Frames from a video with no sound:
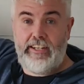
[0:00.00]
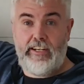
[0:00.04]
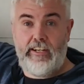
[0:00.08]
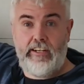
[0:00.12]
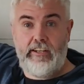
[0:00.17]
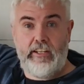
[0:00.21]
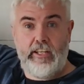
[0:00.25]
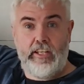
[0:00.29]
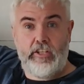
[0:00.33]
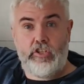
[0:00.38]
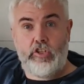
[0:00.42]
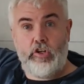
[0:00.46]

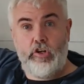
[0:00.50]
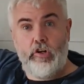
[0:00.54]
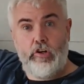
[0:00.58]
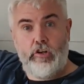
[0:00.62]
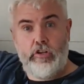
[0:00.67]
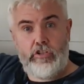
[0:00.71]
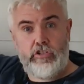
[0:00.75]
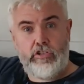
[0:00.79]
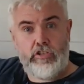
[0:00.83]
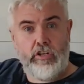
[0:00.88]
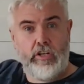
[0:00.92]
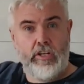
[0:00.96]
area
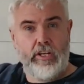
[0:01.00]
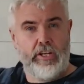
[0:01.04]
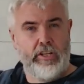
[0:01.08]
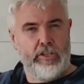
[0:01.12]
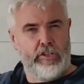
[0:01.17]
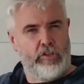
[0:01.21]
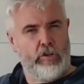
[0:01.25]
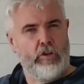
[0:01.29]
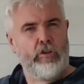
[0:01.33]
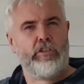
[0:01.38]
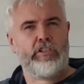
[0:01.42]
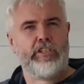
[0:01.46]
touch
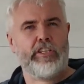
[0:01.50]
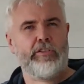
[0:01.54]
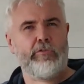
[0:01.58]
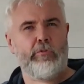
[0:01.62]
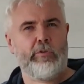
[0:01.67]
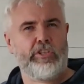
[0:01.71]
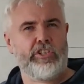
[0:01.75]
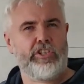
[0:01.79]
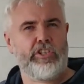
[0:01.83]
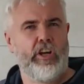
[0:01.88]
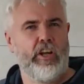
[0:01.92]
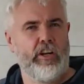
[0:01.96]
turns into
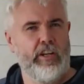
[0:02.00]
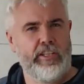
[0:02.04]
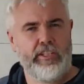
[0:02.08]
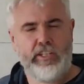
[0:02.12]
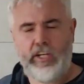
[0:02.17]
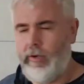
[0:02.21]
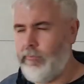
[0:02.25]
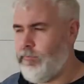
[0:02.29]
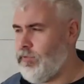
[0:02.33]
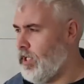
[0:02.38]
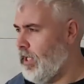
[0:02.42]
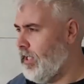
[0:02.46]
a solid
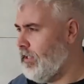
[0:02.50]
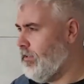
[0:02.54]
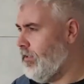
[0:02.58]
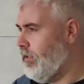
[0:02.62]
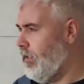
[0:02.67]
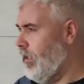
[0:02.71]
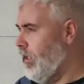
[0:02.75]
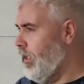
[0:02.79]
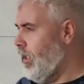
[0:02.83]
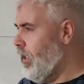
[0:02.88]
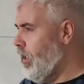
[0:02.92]
object.